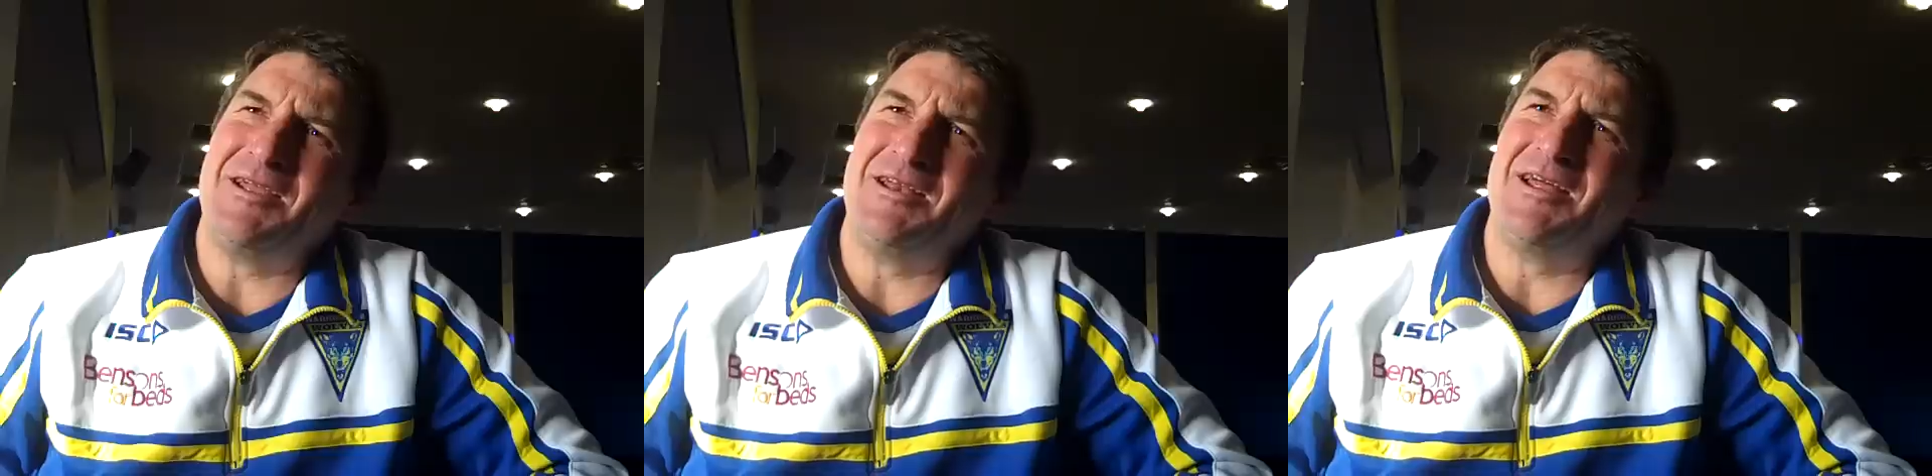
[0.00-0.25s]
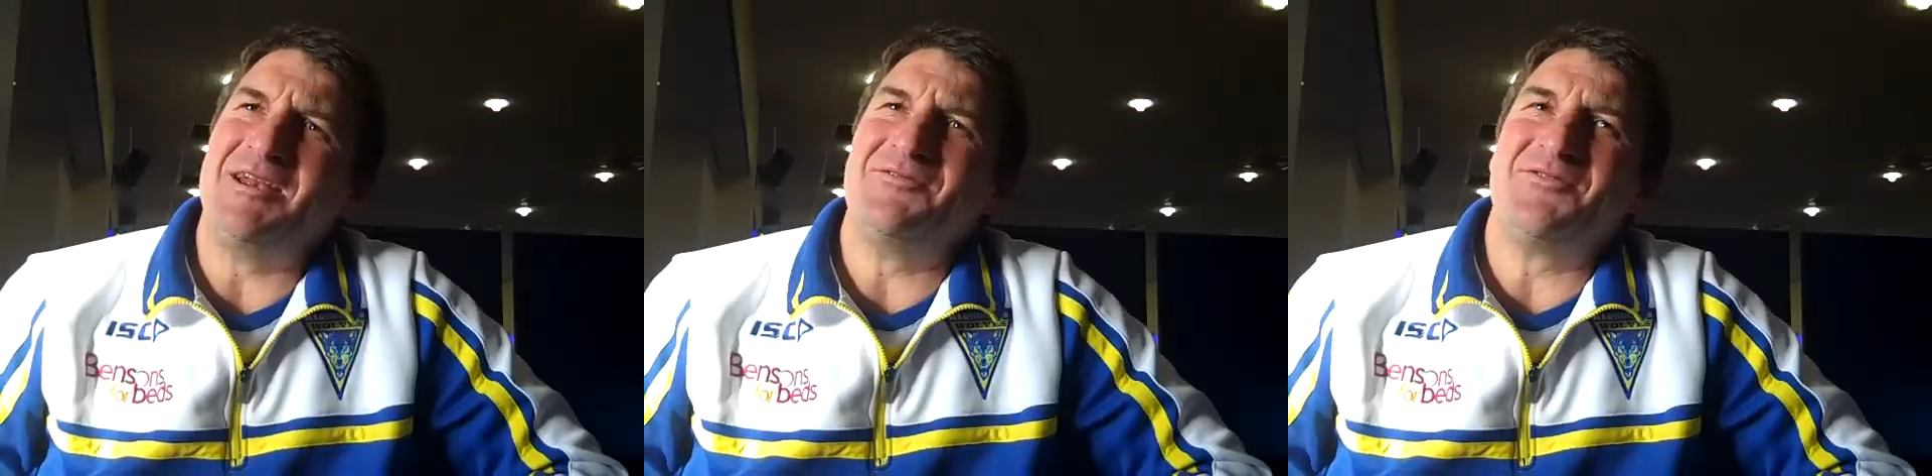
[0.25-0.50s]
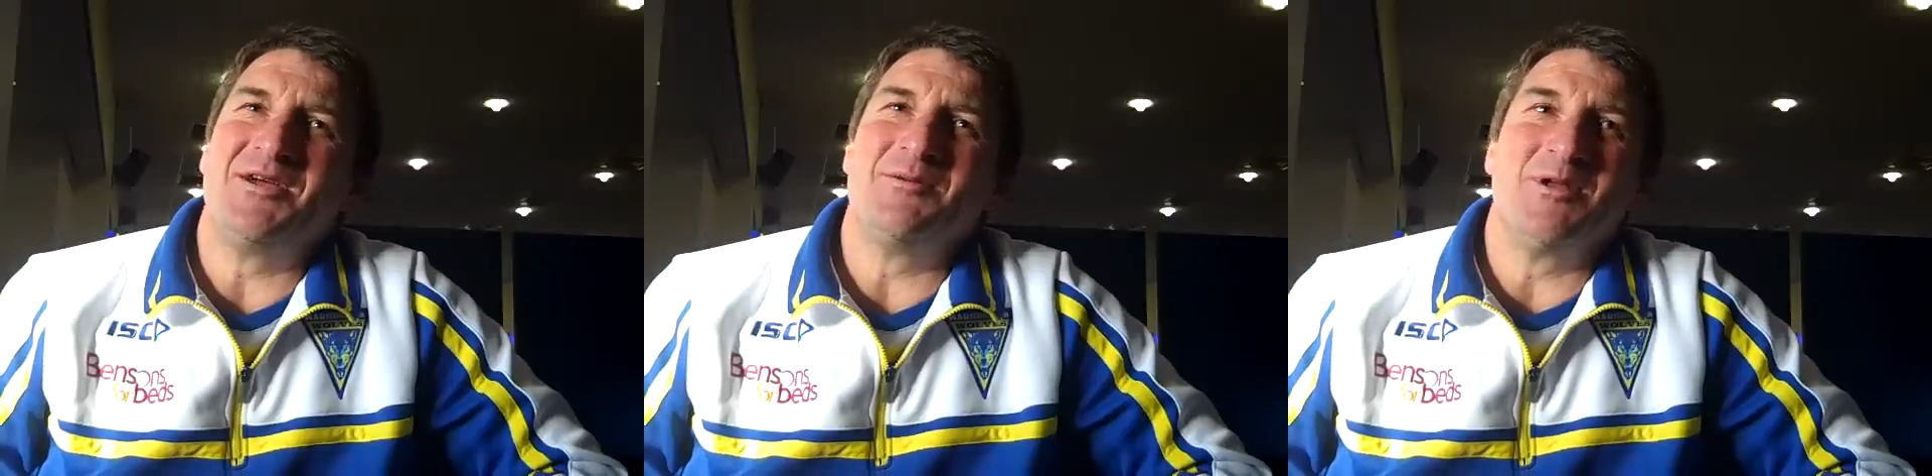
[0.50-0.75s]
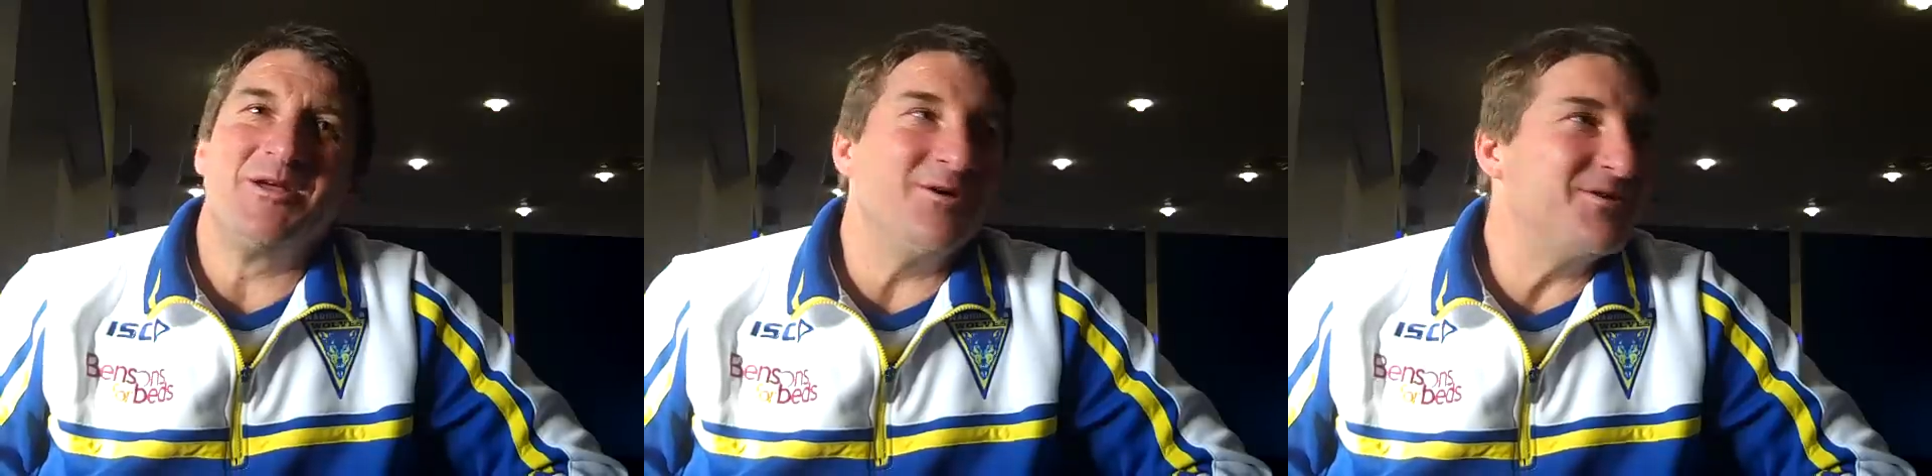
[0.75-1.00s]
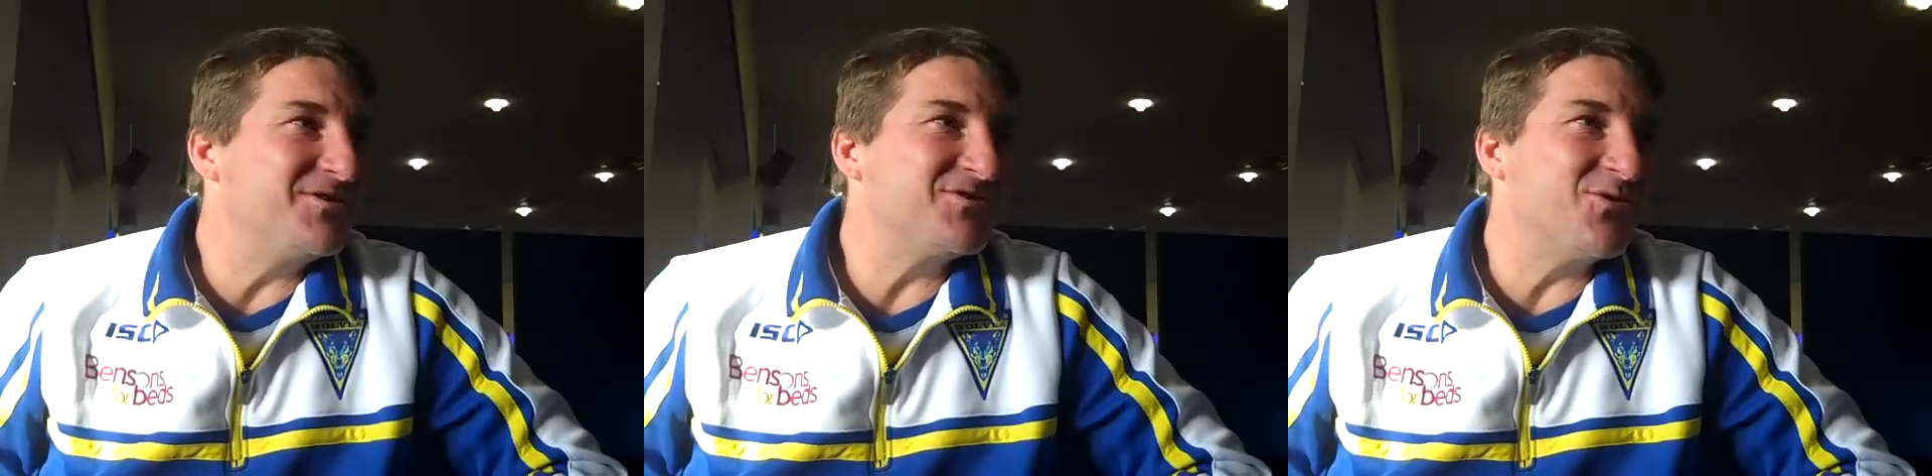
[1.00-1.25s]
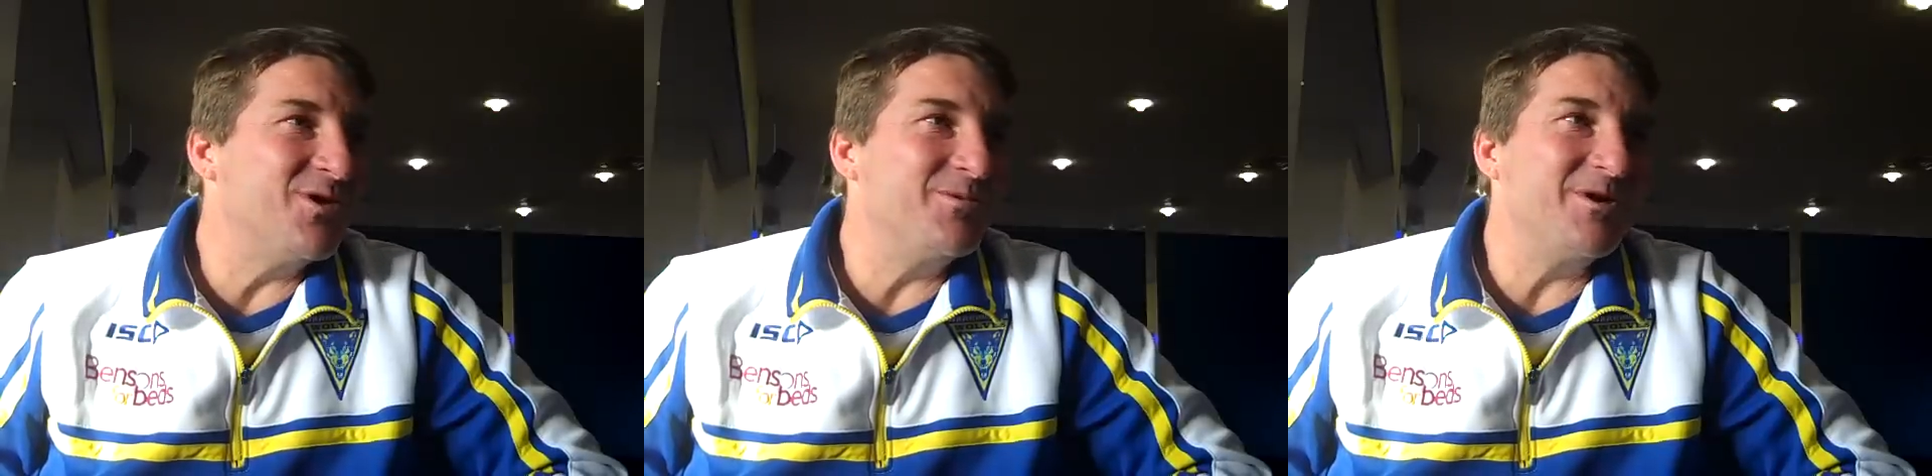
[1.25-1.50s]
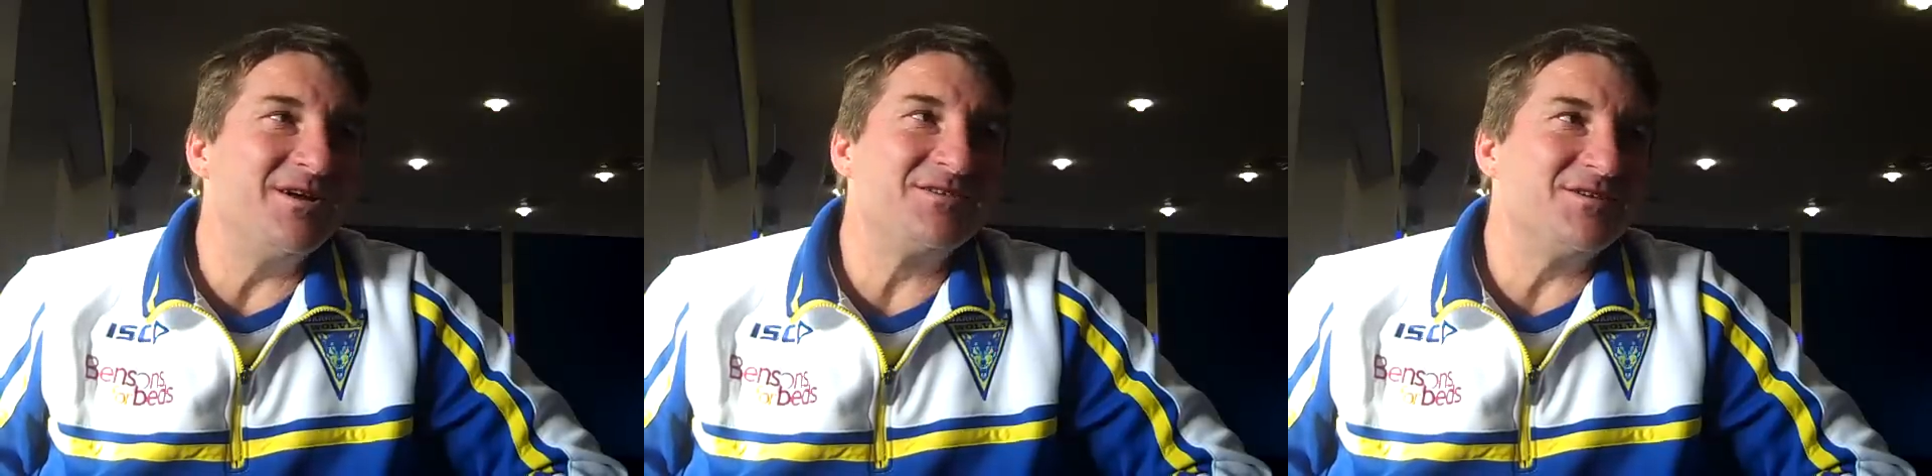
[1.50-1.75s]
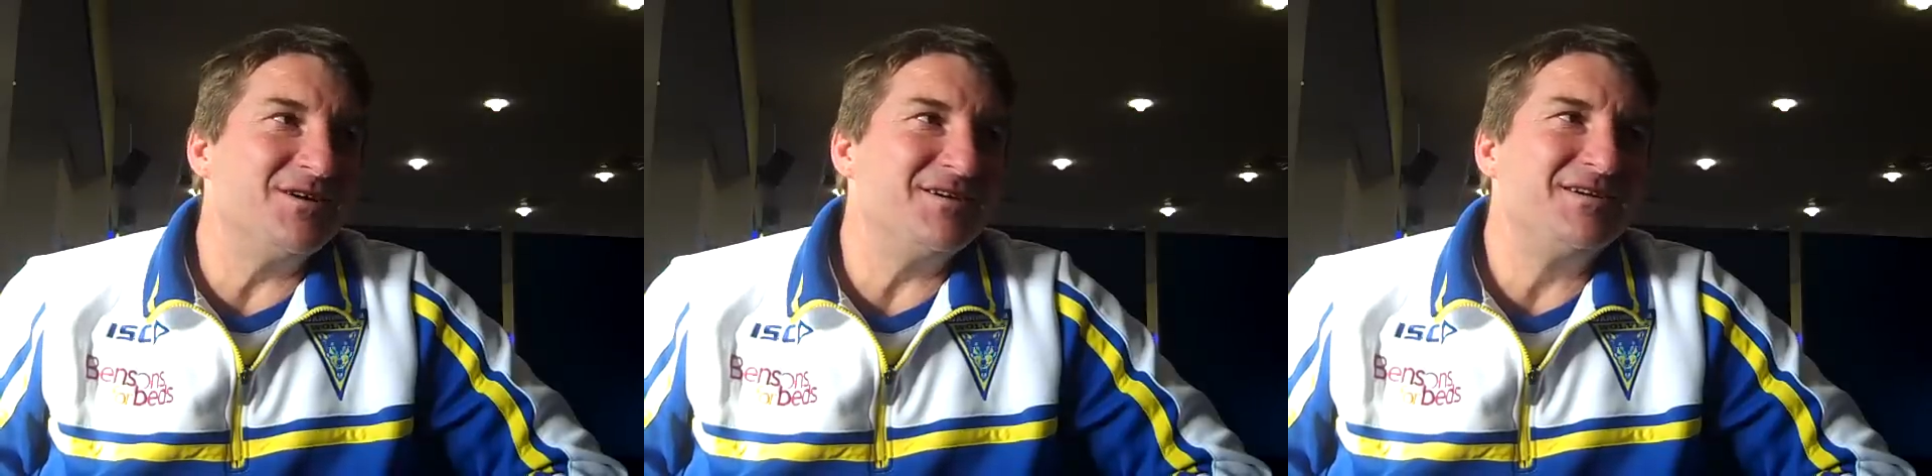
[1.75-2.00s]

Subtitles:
in any family, I describe it as,